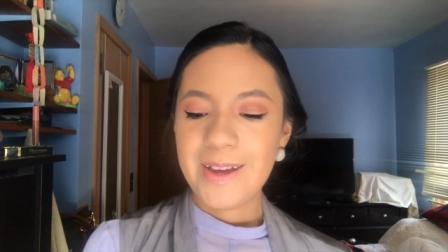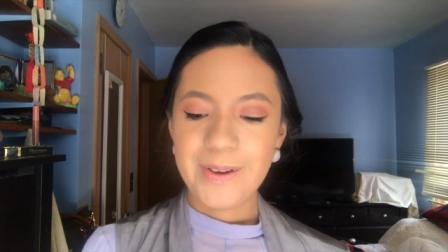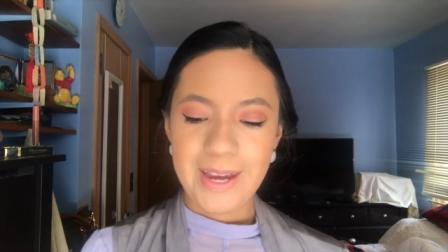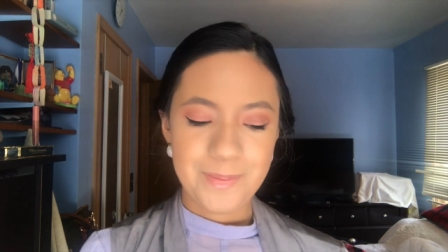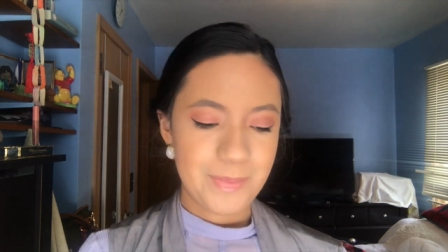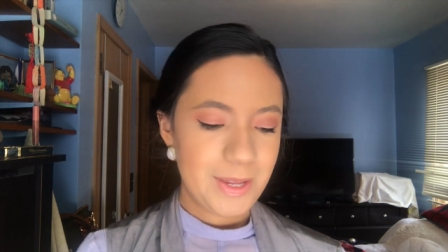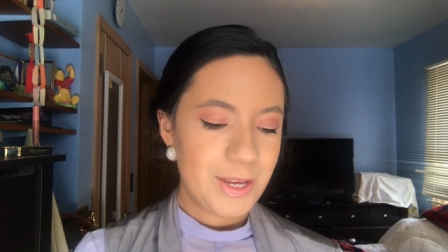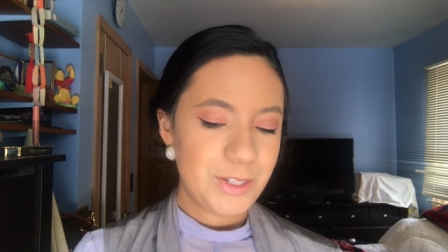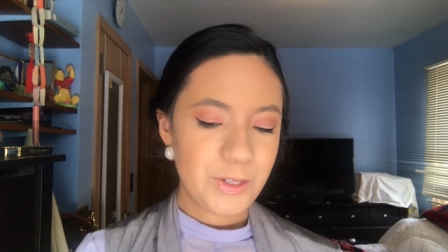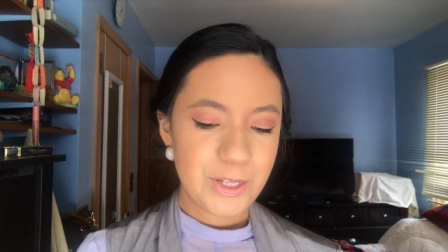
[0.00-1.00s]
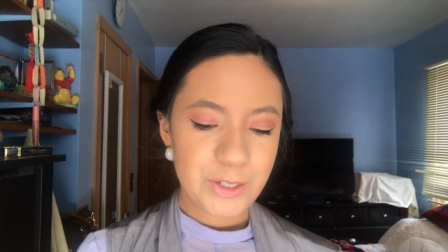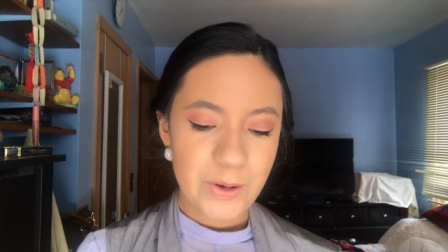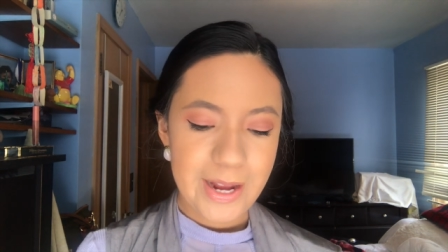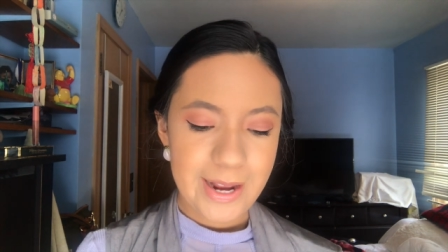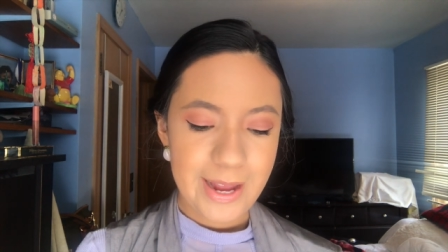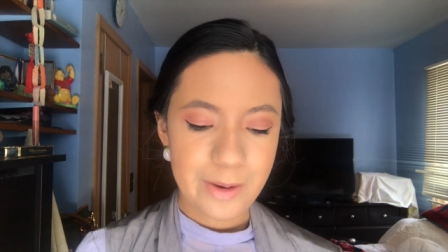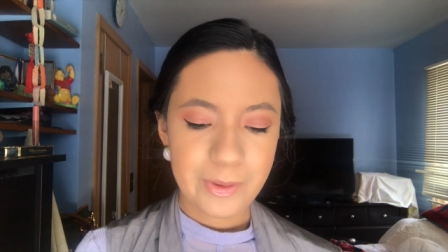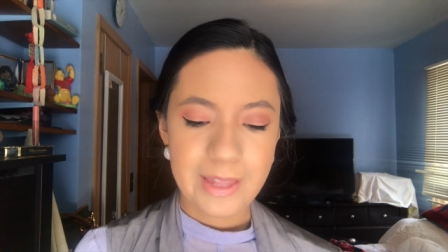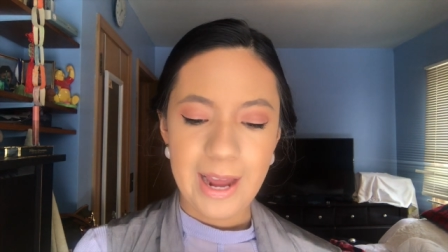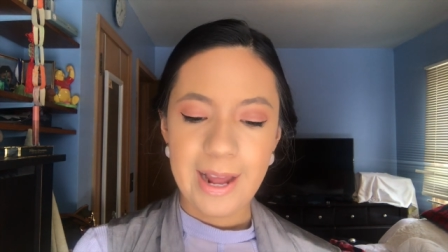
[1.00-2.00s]
Okay, so let's go ahead
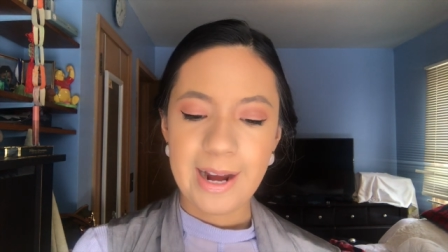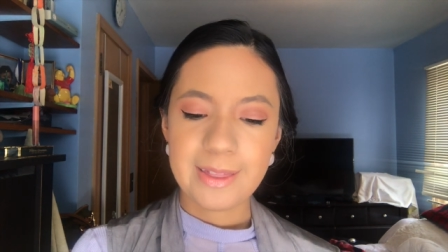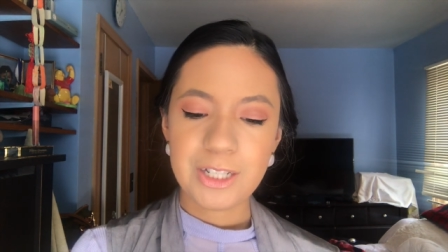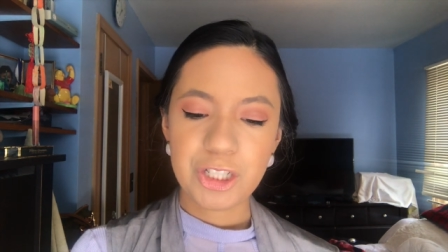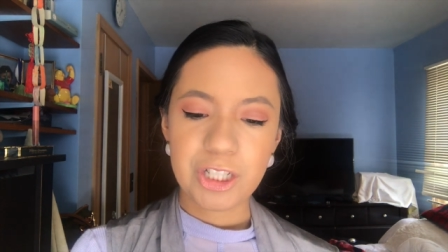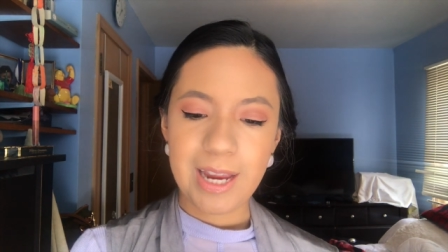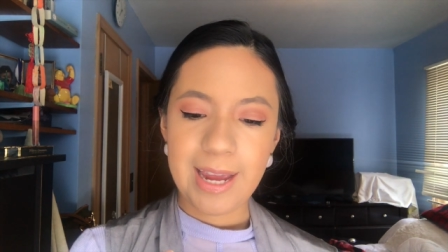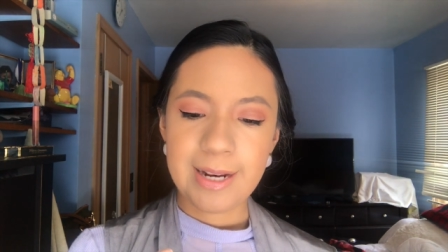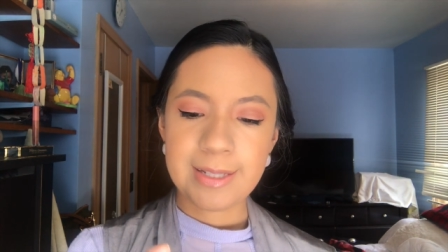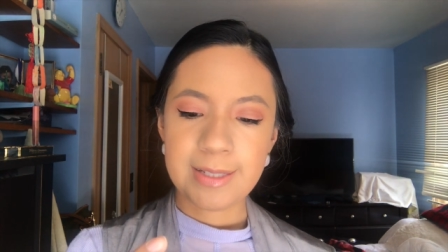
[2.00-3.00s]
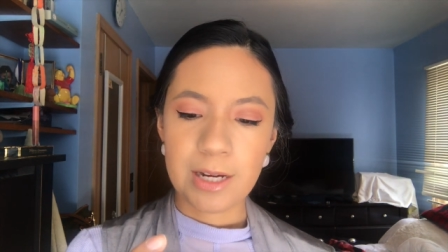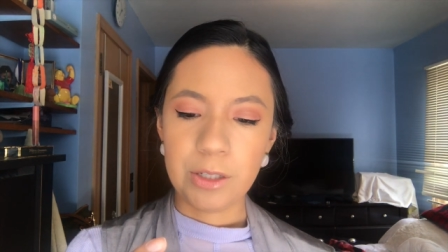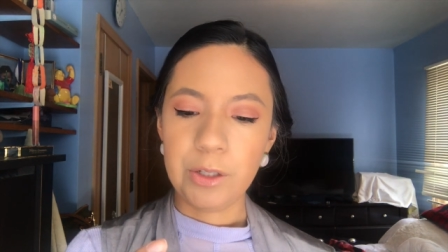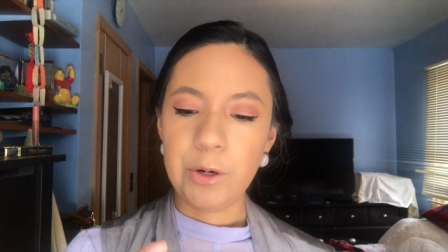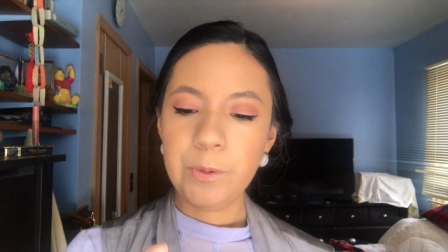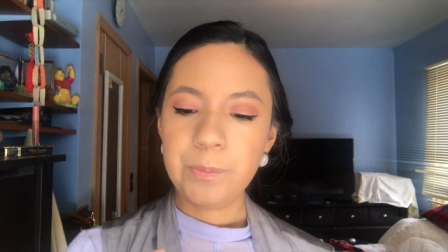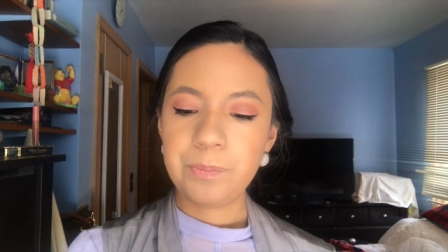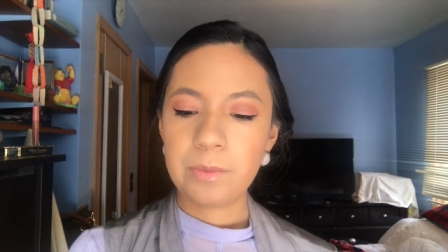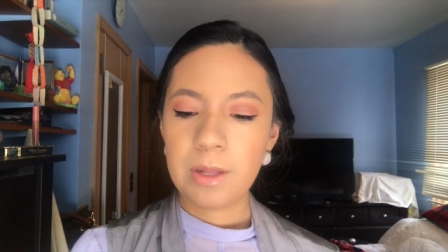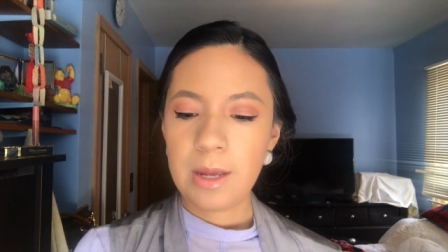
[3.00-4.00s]
with that. I got the shade Sun Glow
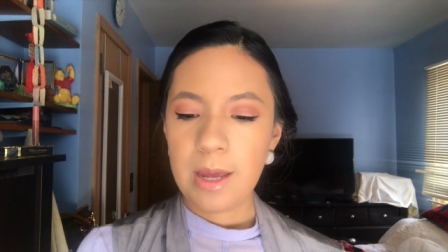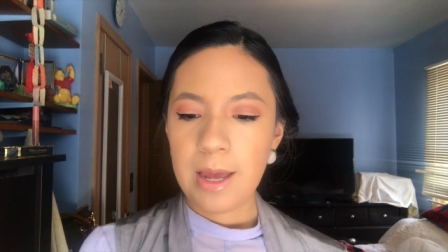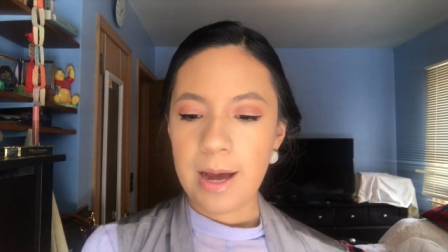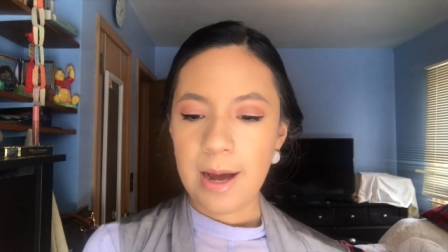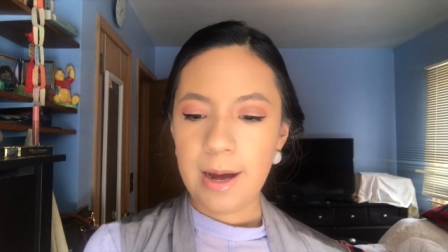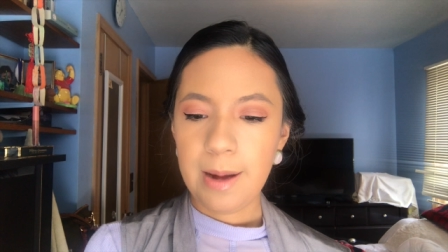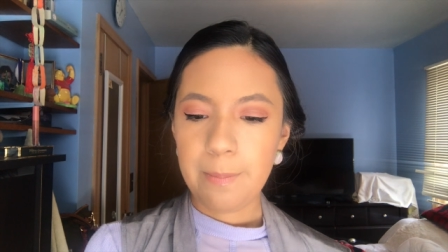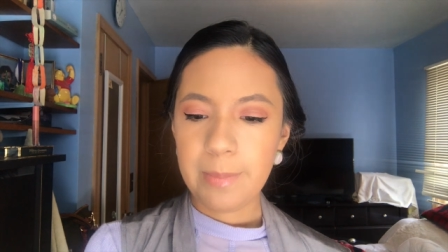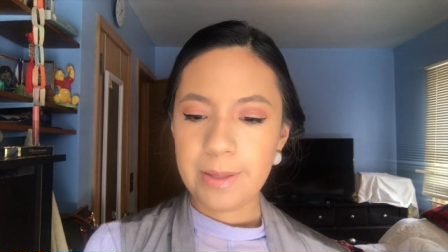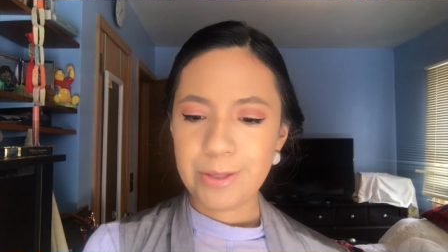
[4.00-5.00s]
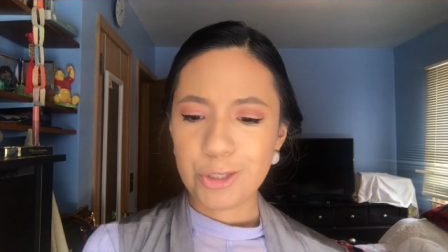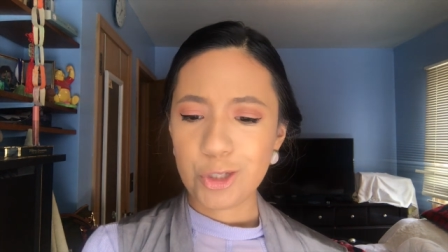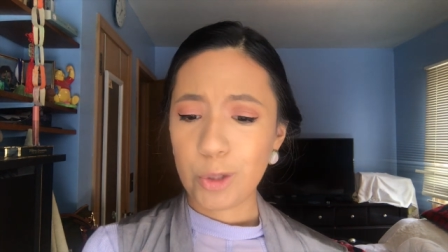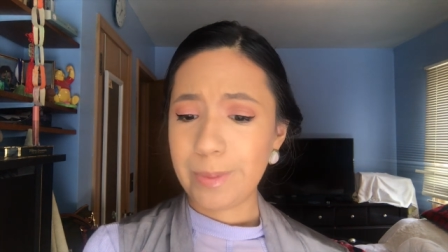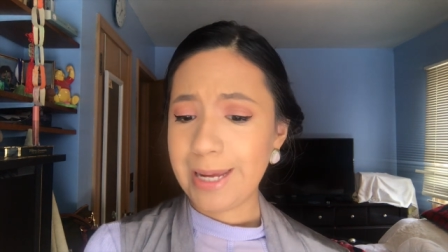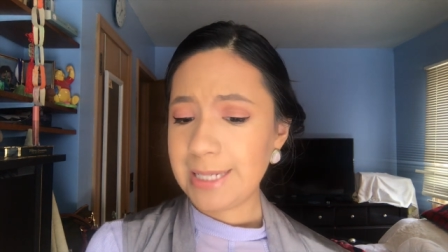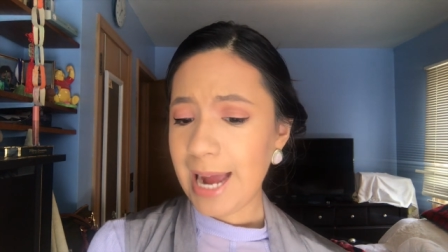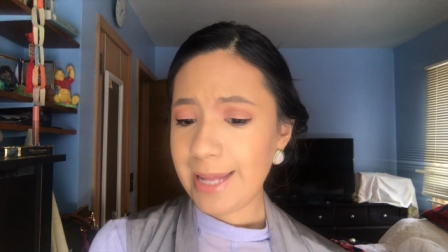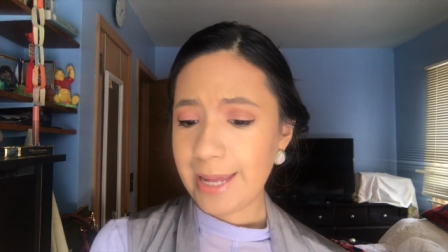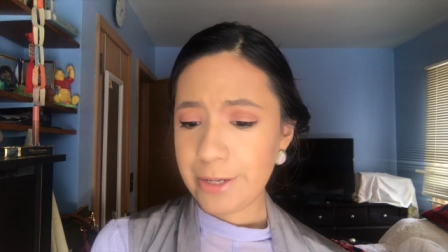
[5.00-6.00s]
um, in the strobe light
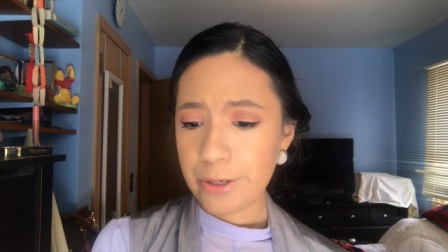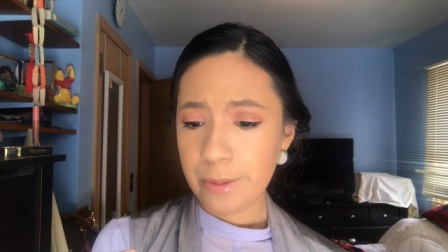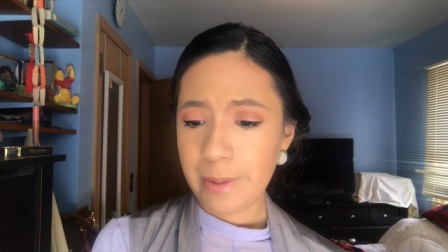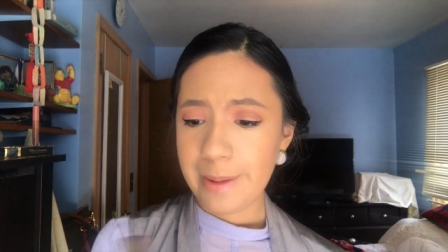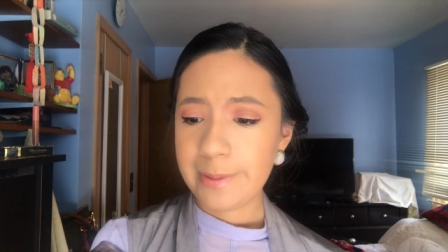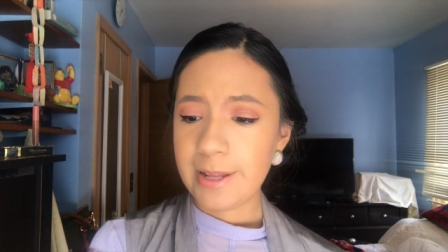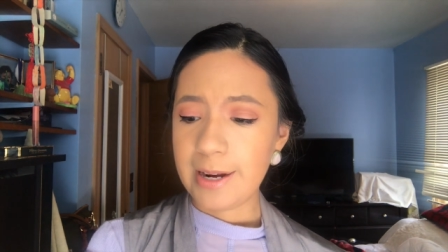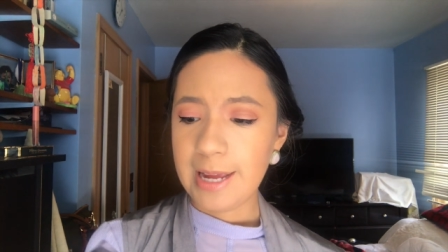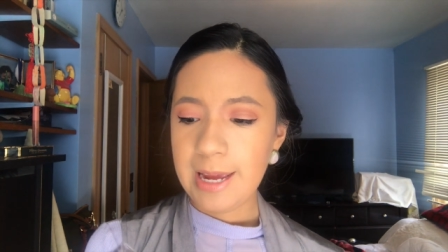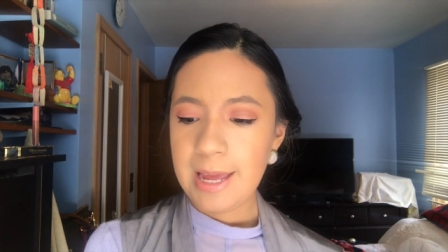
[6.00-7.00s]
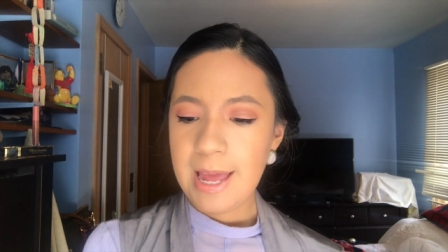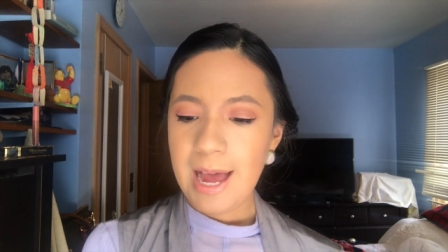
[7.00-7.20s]
highlighter by Milani.